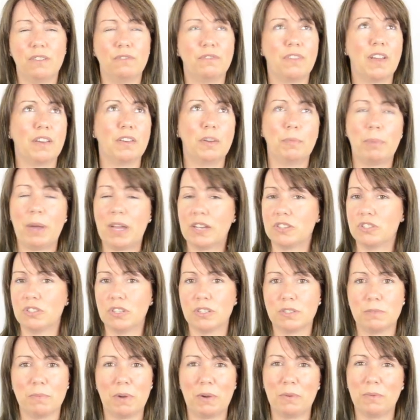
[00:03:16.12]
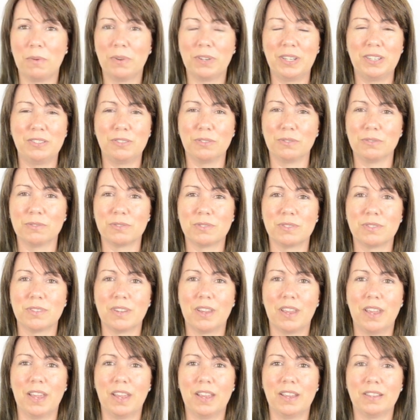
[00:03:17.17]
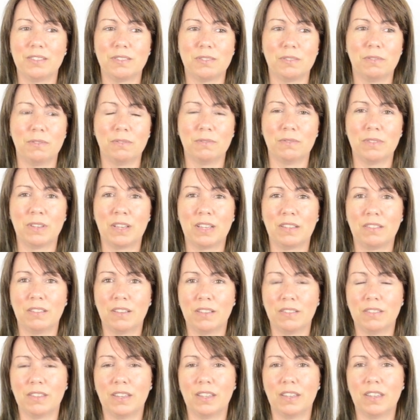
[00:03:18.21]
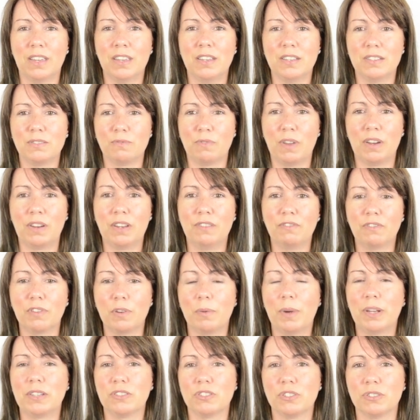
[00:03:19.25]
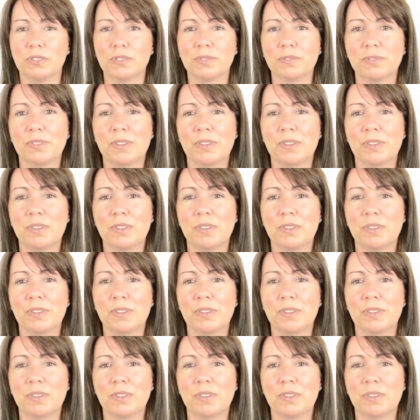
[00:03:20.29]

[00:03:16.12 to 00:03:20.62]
very passionate about what he does, so I think he is very influential.